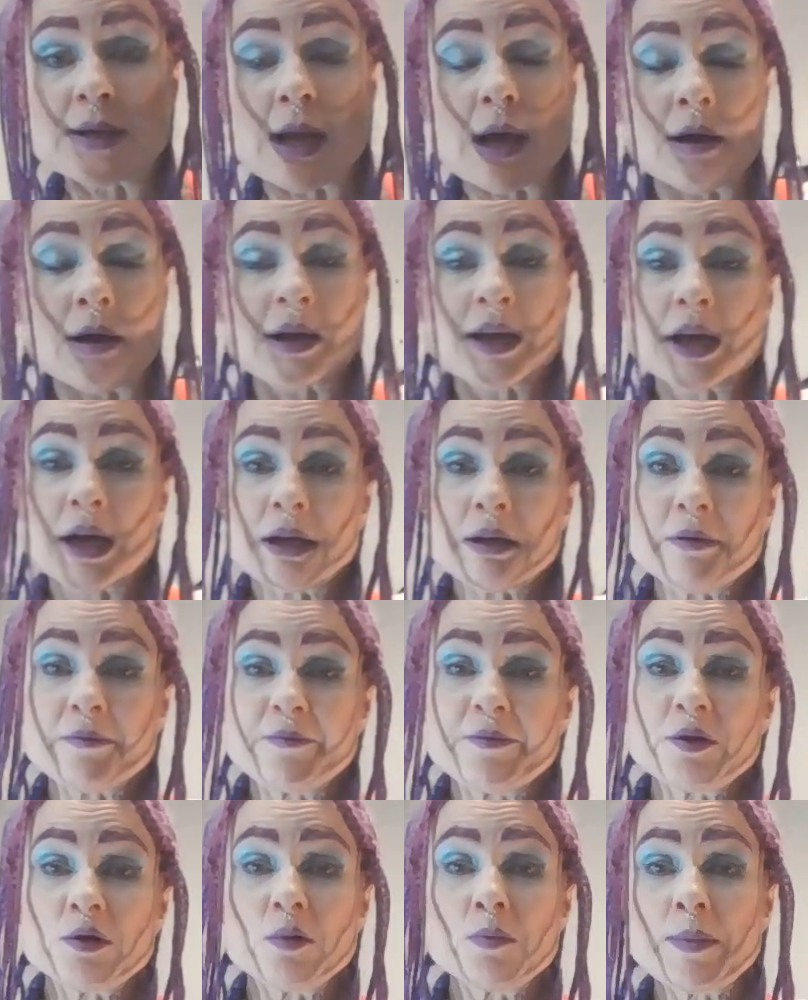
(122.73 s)
now. I kind of
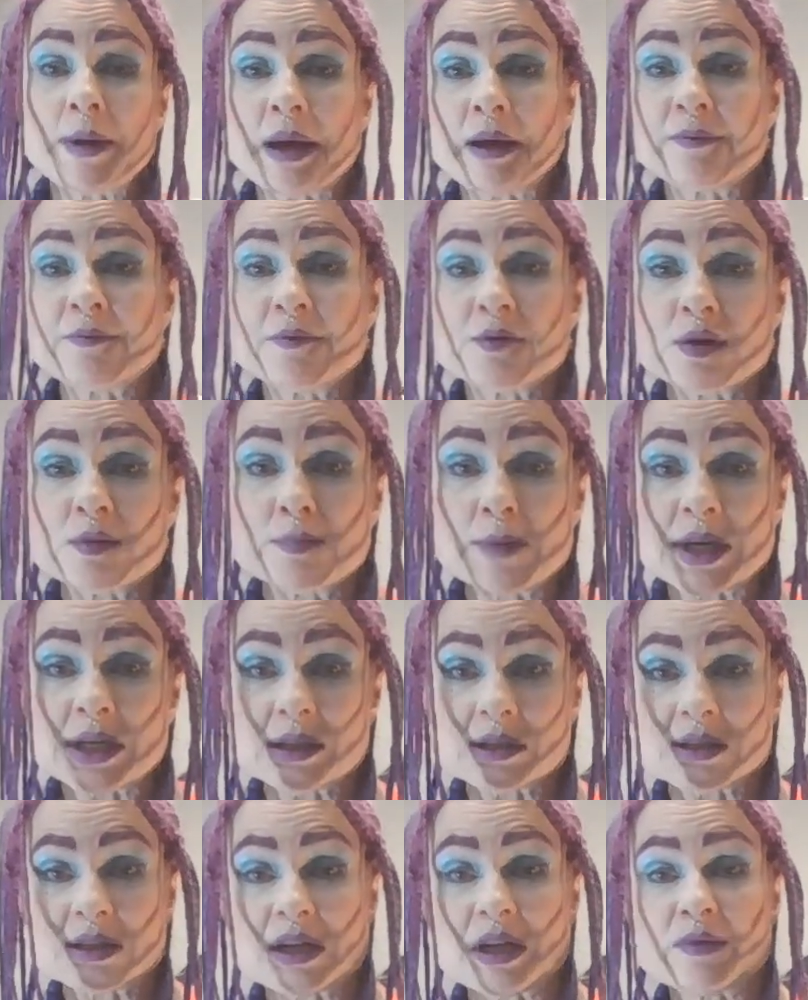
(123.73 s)
feel bad for the
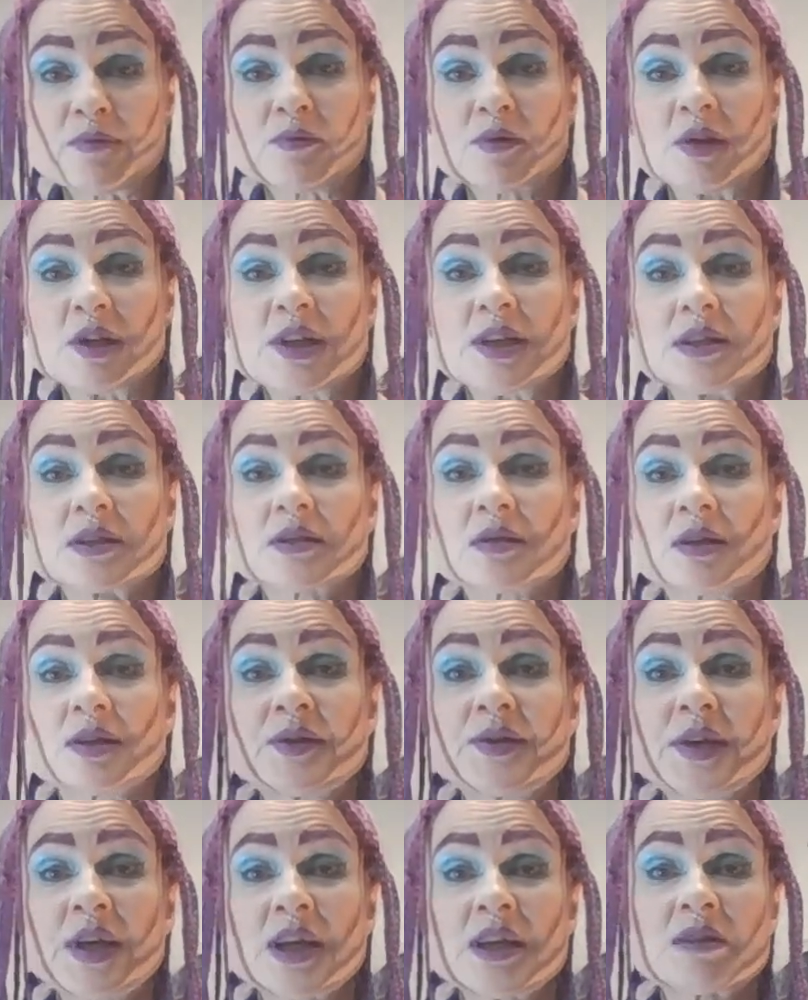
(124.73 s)
mice that I've released
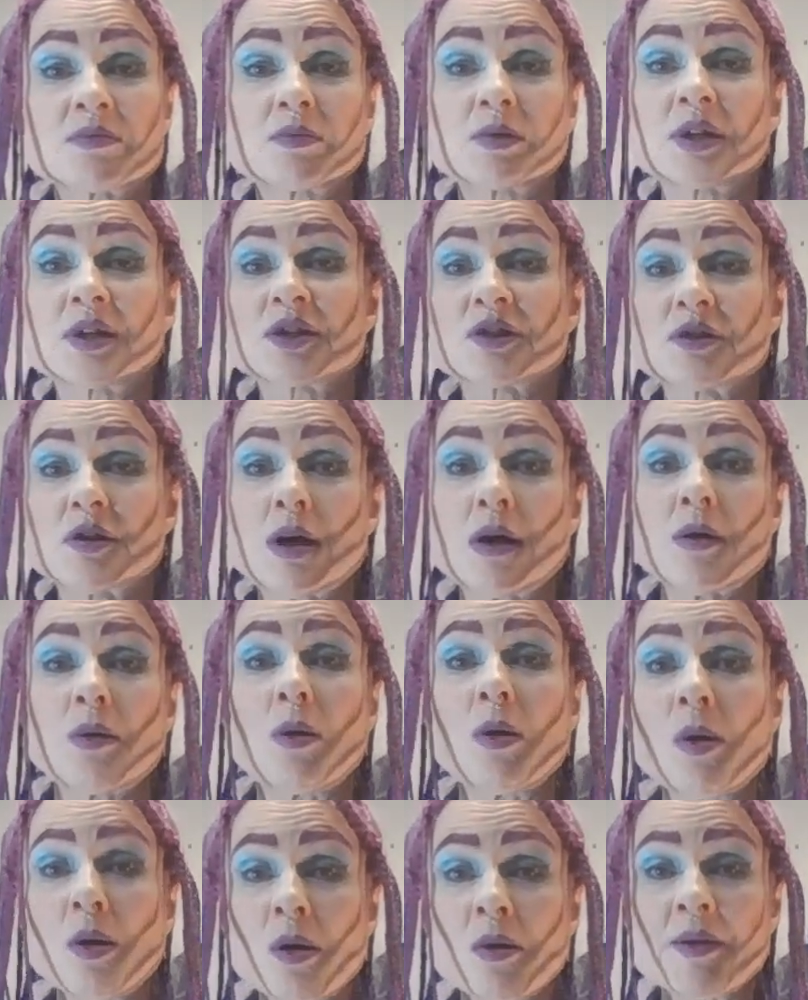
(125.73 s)
on days when it's not
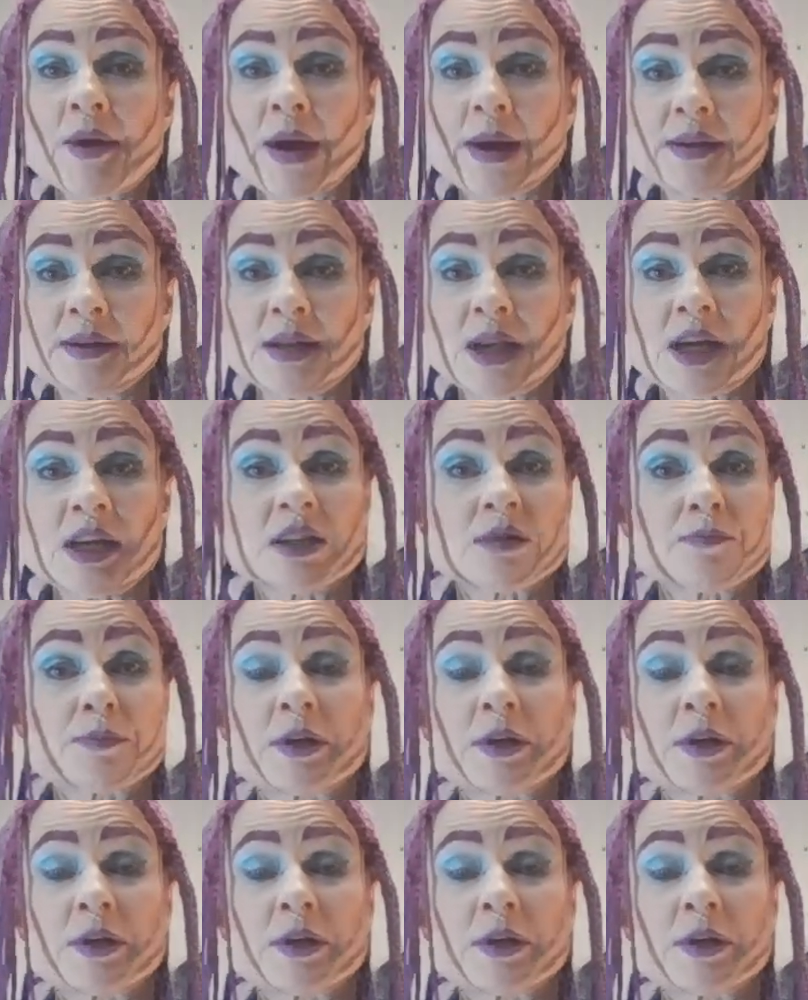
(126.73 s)
all that nice,